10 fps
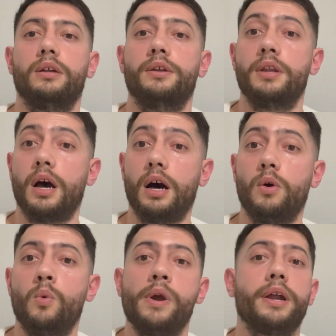now
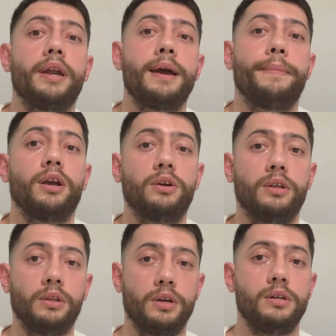where am I gonna
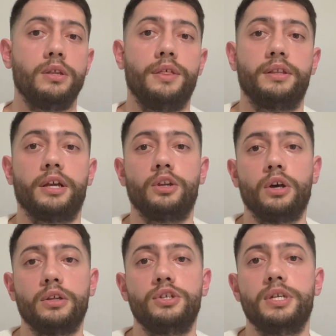learn the
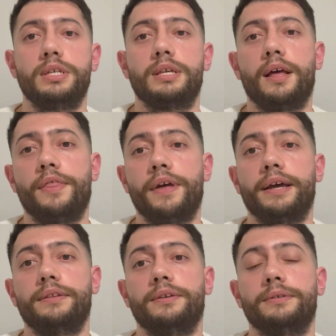technologies
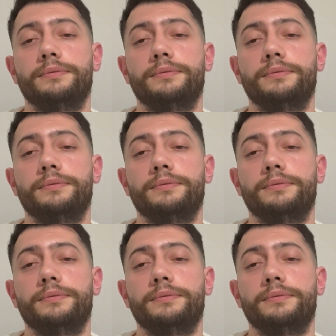that,